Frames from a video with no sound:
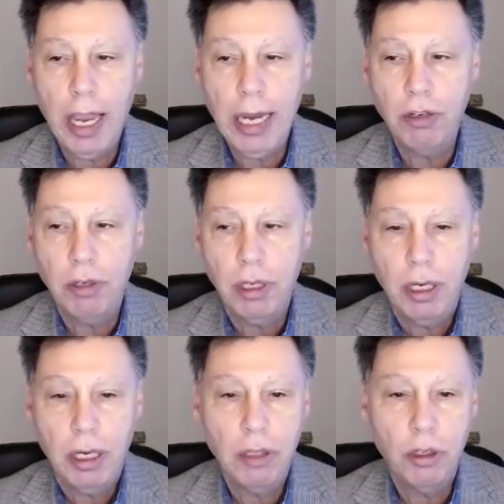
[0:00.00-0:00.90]
8
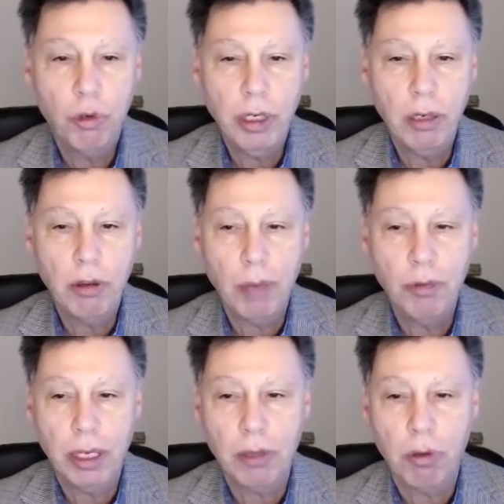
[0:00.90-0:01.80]
in the treated
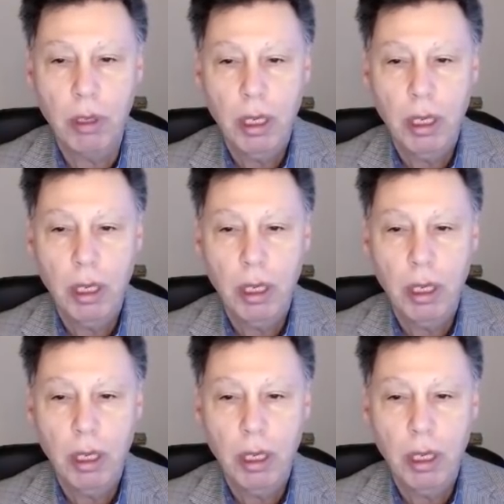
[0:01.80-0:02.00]
subjects,